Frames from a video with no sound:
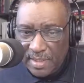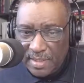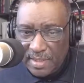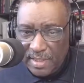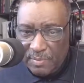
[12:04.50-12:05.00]

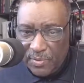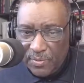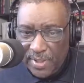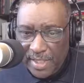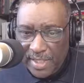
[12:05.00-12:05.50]
Let's see,
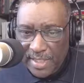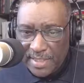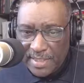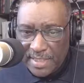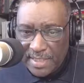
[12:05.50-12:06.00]
Maria
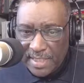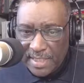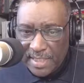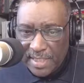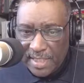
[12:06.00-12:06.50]
and
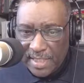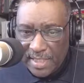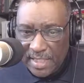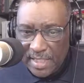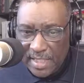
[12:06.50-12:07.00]
Sydney.
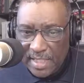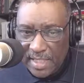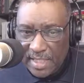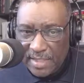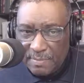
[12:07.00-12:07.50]

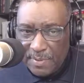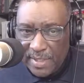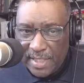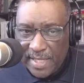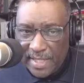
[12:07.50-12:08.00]
Let's
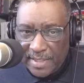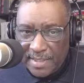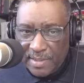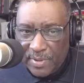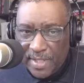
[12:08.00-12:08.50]
play that.
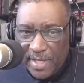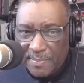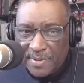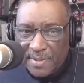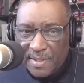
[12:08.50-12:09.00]
See what
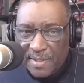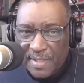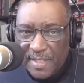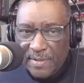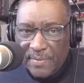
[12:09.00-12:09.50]
happens.
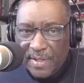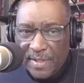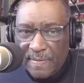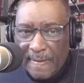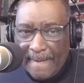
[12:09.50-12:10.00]
Here we go.